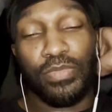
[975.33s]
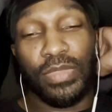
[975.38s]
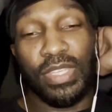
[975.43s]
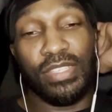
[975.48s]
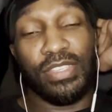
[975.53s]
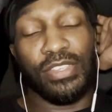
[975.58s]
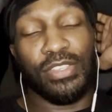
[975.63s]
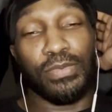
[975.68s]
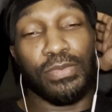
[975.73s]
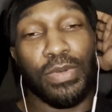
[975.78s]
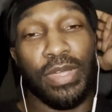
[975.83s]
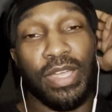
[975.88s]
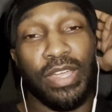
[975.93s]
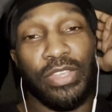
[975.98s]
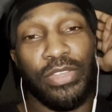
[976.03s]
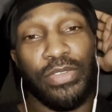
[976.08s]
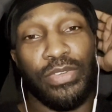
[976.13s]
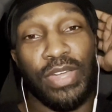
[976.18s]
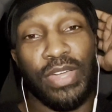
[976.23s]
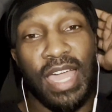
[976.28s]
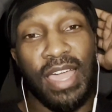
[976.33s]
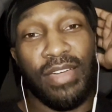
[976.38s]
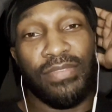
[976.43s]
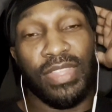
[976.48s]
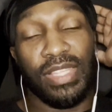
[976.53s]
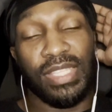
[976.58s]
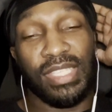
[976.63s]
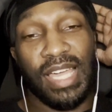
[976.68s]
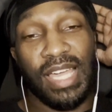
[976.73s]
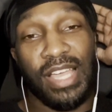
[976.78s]
This is where you have
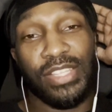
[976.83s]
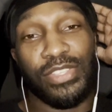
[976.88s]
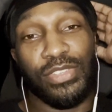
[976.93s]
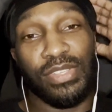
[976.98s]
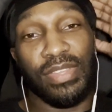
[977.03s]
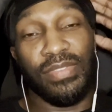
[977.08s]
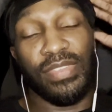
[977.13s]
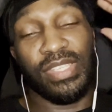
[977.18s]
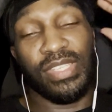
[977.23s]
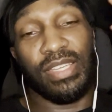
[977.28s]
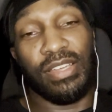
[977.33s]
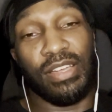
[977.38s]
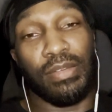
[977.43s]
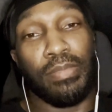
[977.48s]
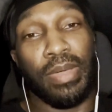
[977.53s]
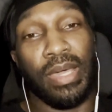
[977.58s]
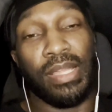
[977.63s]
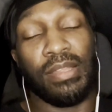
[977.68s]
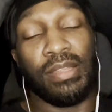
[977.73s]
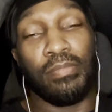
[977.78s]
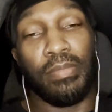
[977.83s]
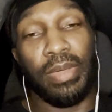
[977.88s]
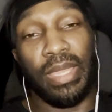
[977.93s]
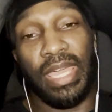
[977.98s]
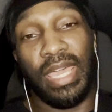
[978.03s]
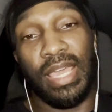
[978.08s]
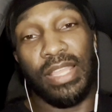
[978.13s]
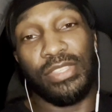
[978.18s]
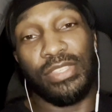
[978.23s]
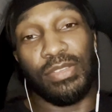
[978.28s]
the tonsils of the cerebellum
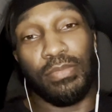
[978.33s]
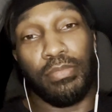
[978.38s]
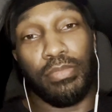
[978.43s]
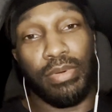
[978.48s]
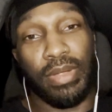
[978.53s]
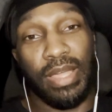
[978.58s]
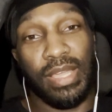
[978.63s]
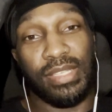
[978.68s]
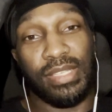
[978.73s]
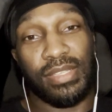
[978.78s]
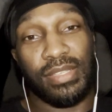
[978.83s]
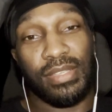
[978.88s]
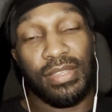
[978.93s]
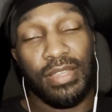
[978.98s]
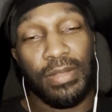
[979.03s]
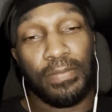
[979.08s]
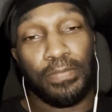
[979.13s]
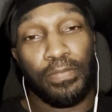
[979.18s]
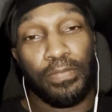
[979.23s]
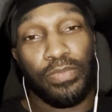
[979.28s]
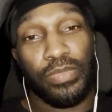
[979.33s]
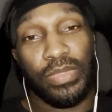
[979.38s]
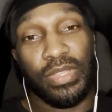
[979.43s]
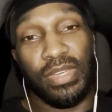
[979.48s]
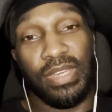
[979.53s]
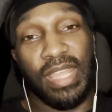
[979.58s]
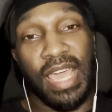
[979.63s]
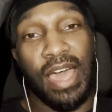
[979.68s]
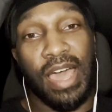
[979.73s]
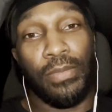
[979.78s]
begin to press
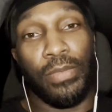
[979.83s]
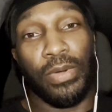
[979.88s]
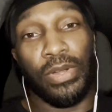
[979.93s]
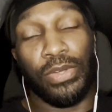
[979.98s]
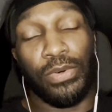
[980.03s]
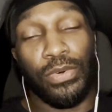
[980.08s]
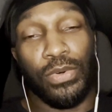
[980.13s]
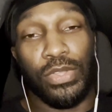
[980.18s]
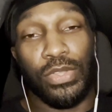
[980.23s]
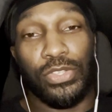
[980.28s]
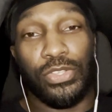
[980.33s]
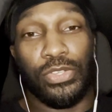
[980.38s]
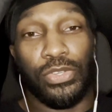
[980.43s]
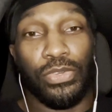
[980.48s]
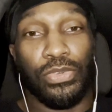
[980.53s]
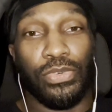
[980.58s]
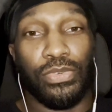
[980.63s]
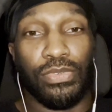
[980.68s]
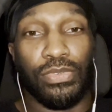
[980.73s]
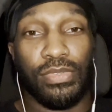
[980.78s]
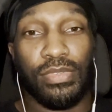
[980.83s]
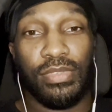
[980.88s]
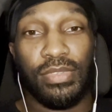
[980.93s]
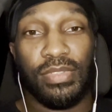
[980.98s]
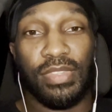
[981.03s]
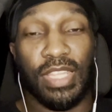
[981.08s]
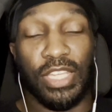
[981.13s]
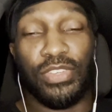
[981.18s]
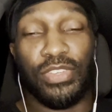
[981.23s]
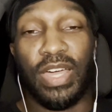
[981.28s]
downward onto,
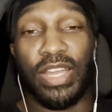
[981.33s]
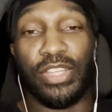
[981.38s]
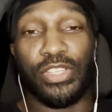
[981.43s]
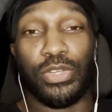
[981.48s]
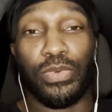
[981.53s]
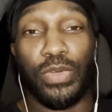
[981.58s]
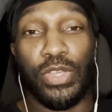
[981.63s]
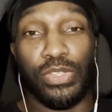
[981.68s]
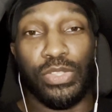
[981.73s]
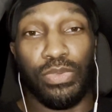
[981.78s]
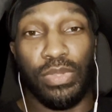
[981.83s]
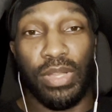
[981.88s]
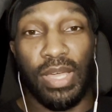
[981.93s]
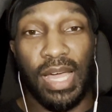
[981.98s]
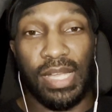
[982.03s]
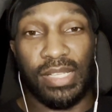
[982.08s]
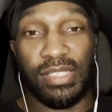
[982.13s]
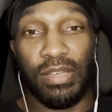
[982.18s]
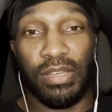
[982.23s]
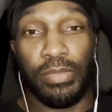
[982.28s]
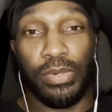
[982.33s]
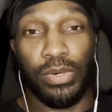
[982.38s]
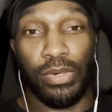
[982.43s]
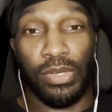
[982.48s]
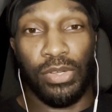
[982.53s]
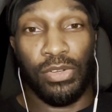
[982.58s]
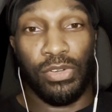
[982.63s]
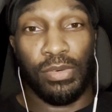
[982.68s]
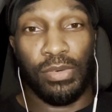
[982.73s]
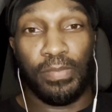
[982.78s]
they try to squeeze through the occipital
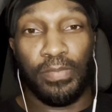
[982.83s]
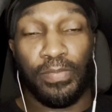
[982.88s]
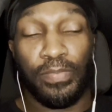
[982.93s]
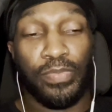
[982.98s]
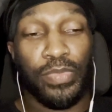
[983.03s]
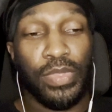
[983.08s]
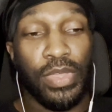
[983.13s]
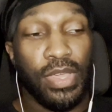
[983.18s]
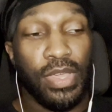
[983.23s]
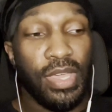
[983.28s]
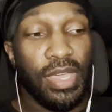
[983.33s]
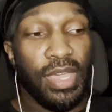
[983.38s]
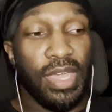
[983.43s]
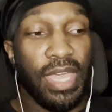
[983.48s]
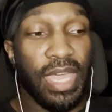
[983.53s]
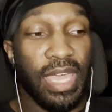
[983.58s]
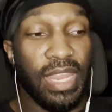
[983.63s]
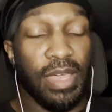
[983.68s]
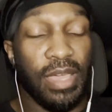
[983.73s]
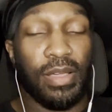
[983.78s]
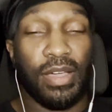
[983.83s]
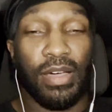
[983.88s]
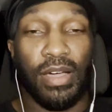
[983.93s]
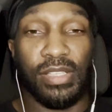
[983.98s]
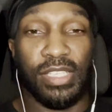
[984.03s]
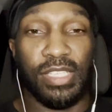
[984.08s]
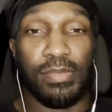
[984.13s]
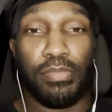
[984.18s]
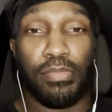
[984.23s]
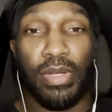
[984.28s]
lobe, and it
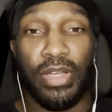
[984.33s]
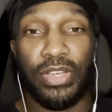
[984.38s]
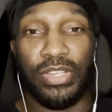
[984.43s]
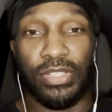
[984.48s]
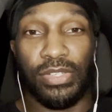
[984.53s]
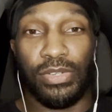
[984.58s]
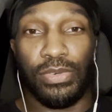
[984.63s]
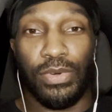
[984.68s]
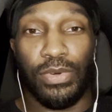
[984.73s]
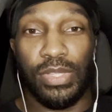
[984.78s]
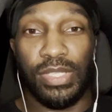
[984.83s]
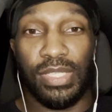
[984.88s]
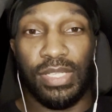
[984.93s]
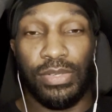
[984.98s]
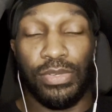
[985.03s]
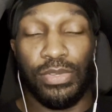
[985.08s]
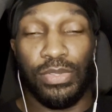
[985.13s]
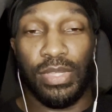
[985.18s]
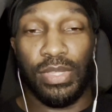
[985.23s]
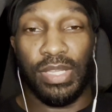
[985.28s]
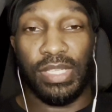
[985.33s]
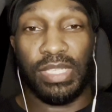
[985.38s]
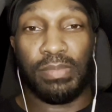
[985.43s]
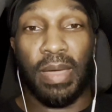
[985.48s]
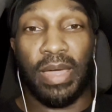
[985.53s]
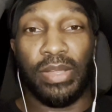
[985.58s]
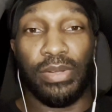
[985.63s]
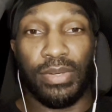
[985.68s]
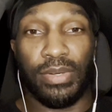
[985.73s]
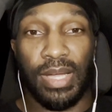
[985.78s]
causes pressure onto the
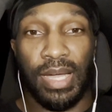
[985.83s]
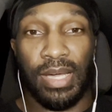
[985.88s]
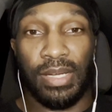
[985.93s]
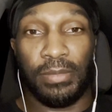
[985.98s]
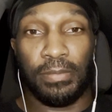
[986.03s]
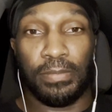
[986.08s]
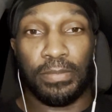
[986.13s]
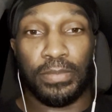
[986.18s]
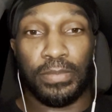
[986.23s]
spinal column.